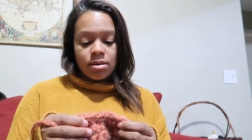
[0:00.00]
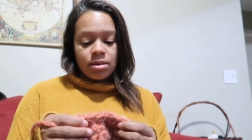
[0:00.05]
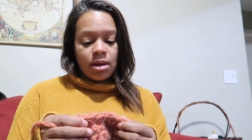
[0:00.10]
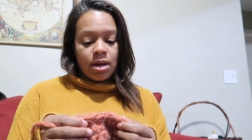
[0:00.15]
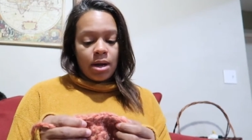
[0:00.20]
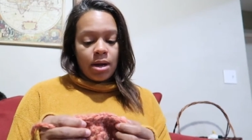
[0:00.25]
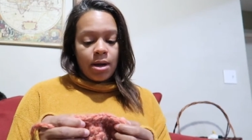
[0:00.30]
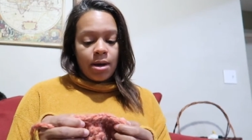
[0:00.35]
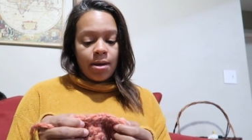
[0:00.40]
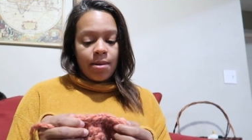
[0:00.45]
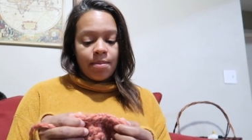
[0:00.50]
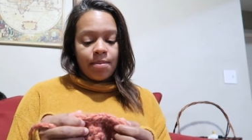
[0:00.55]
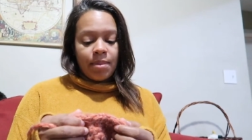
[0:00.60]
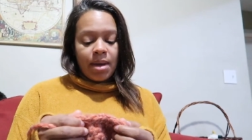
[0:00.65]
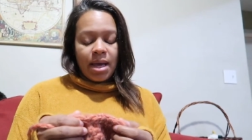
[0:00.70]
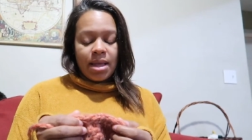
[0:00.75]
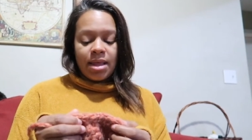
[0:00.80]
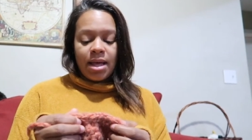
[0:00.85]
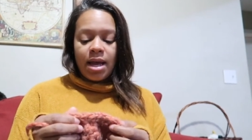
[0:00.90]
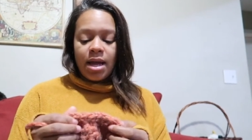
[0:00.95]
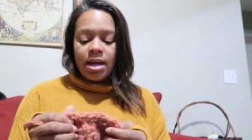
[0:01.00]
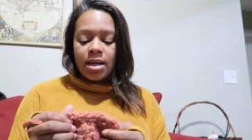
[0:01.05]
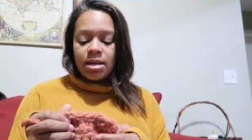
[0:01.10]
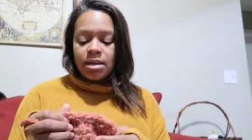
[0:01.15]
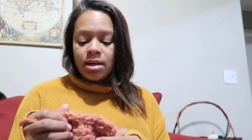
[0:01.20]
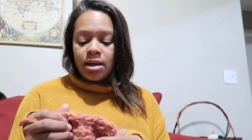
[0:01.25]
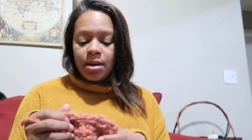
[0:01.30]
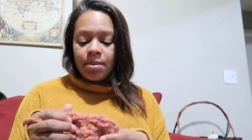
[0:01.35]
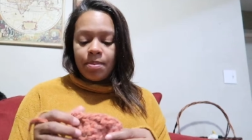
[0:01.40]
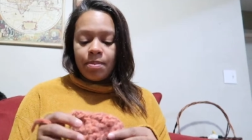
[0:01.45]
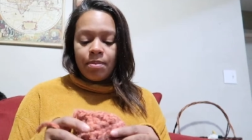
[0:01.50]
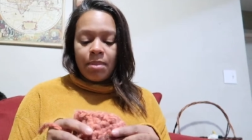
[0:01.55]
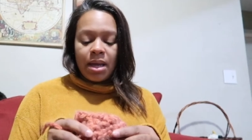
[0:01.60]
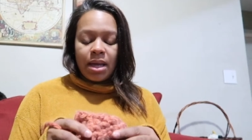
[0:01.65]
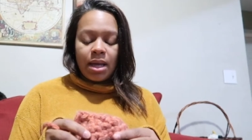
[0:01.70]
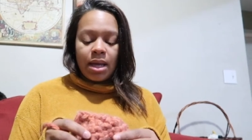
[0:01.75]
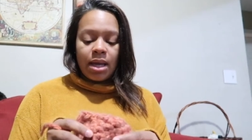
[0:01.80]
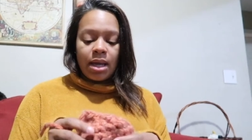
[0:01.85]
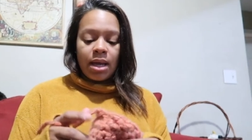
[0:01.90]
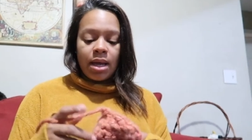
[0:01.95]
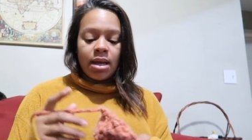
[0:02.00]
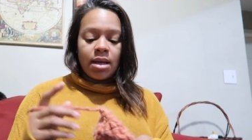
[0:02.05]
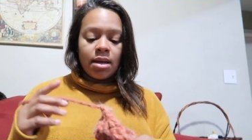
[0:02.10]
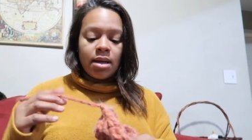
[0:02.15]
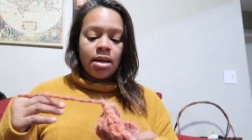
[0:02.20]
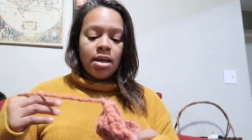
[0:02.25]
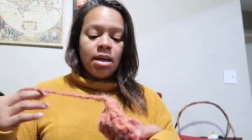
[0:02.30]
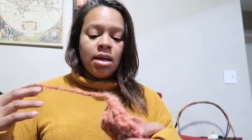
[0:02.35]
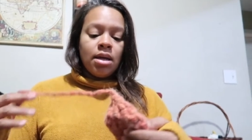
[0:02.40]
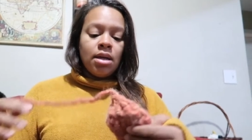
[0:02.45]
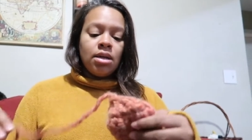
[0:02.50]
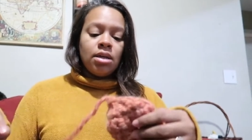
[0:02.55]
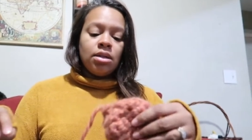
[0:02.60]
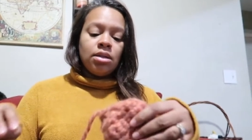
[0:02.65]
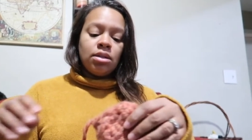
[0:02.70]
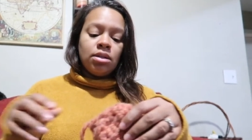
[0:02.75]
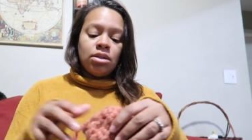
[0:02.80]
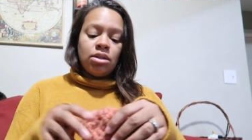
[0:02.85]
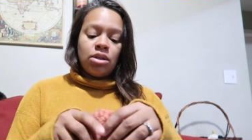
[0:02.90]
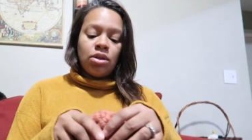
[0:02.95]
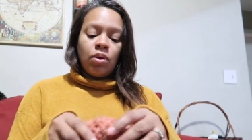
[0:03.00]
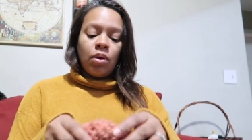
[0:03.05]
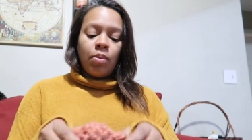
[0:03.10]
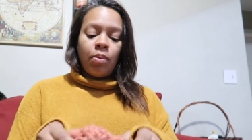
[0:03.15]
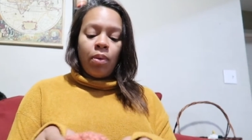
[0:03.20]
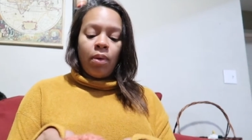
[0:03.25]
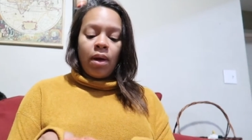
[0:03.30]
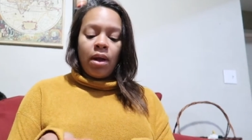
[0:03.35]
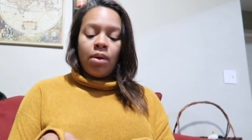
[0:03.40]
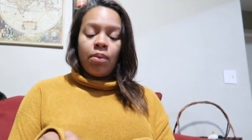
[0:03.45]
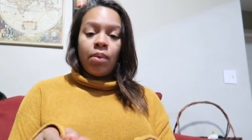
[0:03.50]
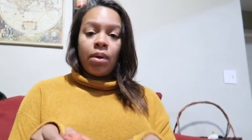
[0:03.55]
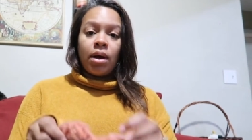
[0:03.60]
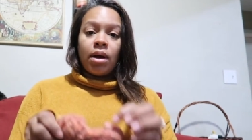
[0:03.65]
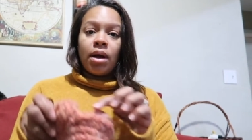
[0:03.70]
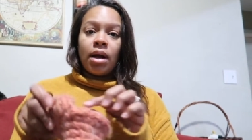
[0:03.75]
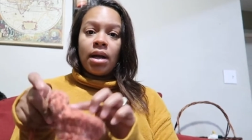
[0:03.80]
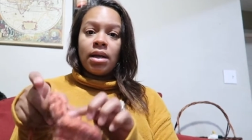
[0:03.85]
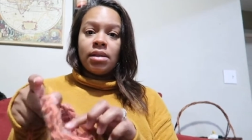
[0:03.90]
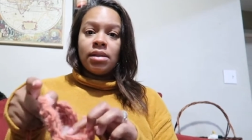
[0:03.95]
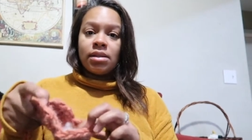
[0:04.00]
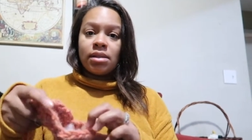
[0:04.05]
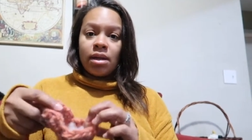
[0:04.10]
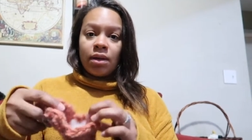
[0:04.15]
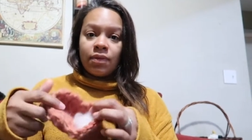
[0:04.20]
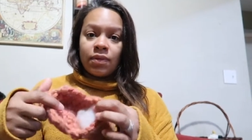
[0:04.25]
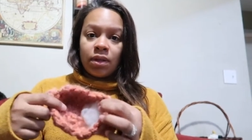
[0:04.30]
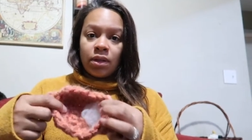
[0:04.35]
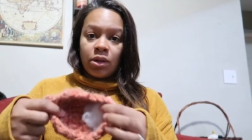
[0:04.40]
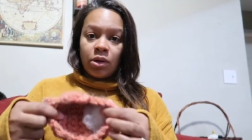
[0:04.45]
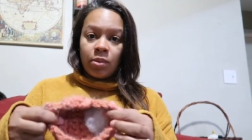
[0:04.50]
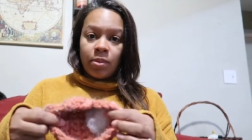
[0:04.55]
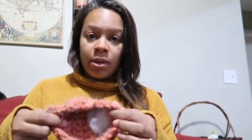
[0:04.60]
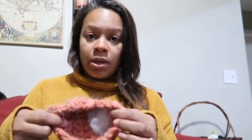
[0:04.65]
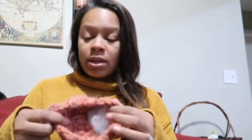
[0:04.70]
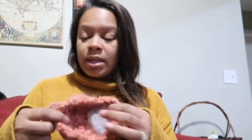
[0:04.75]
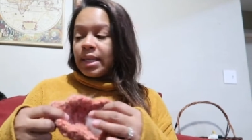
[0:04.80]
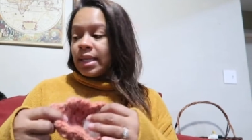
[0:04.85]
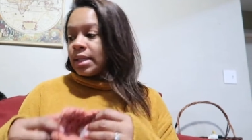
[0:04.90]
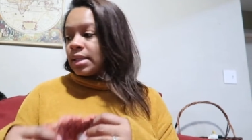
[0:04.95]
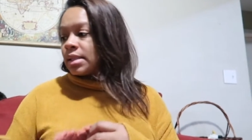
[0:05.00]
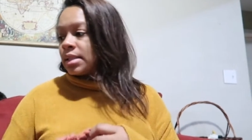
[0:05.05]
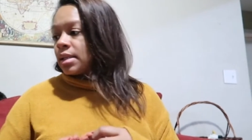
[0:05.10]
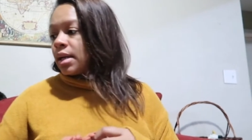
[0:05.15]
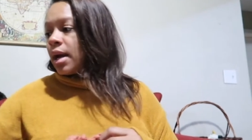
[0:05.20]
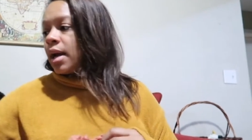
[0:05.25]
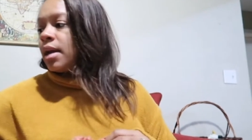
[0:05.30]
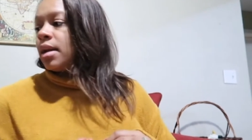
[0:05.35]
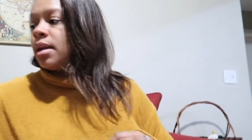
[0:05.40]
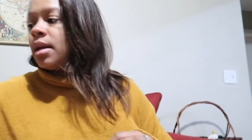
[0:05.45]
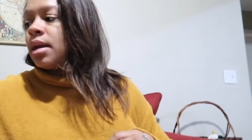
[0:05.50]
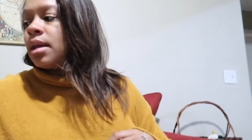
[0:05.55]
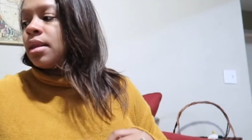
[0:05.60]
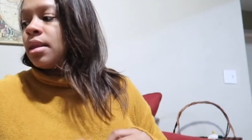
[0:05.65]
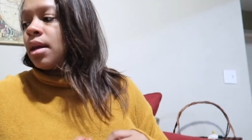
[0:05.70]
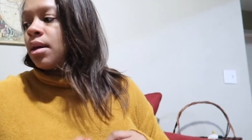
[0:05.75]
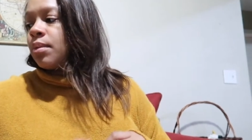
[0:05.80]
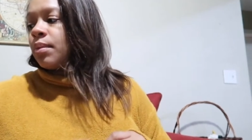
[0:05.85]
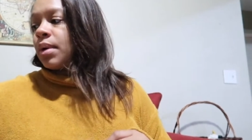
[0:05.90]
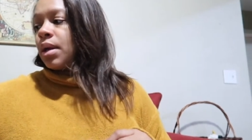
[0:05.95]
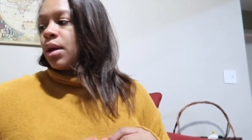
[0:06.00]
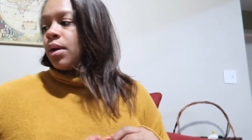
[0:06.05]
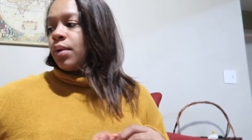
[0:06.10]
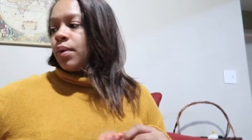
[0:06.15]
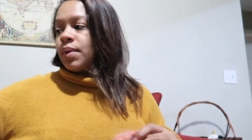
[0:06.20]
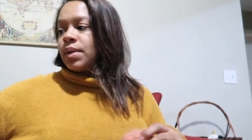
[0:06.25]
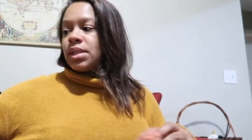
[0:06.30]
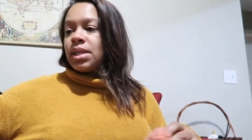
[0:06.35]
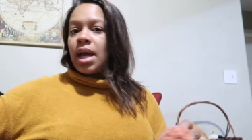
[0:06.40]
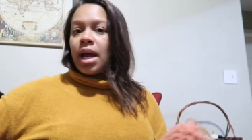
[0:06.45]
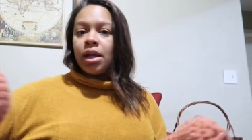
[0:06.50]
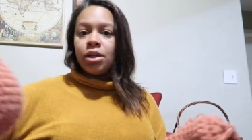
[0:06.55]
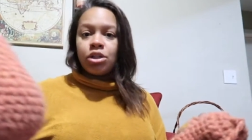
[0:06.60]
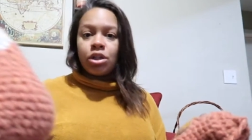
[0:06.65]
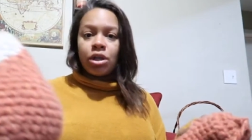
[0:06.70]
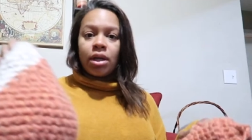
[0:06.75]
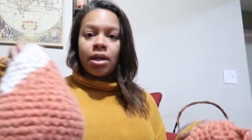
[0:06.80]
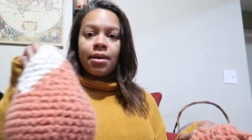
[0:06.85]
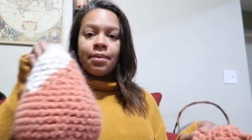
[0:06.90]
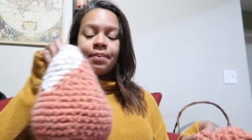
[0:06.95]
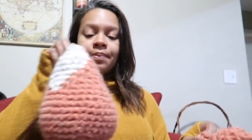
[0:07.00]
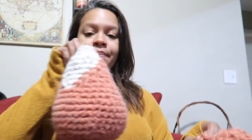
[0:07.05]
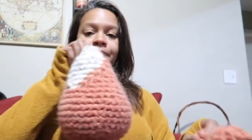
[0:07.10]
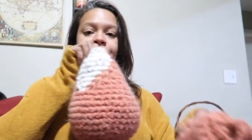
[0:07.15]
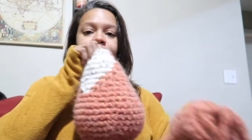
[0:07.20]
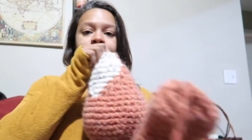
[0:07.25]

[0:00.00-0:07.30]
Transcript: And that ended up making it to a point where I stuffed a little bit on the inside, and then when I go to attach it,